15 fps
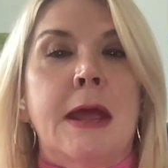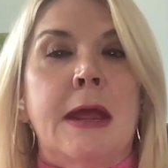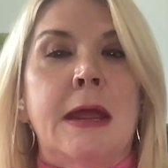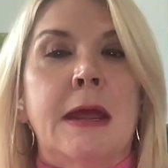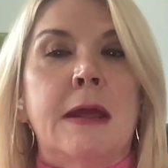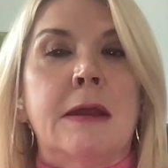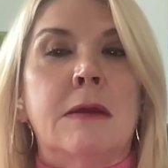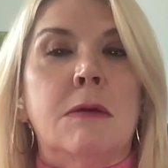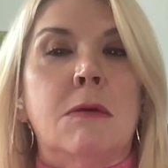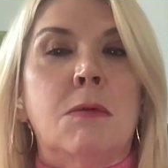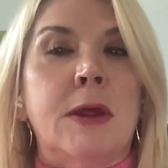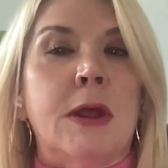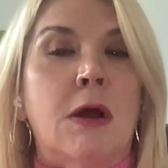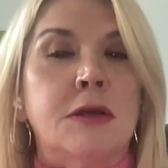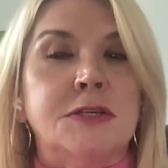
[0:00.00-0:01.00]
And
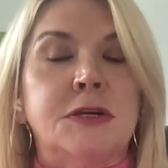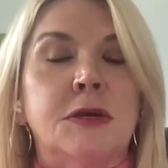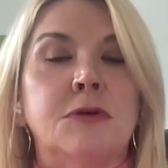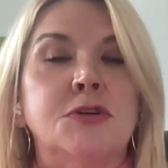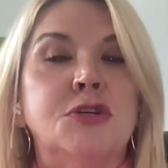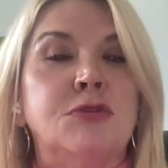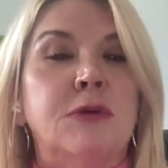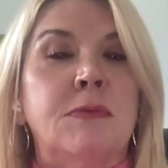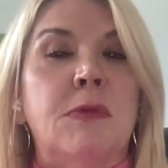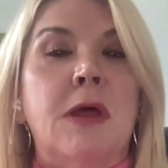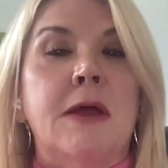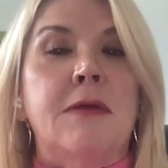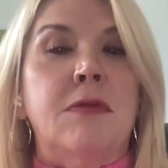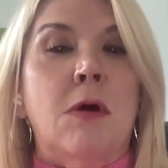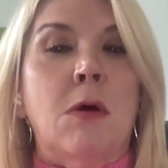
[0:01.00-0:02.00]
we also
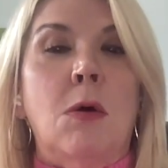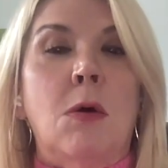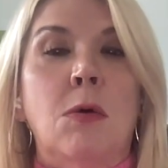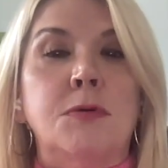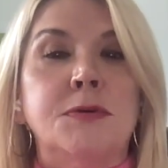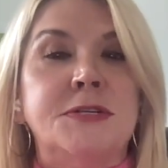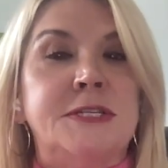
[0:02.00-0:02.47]
streamlined the whole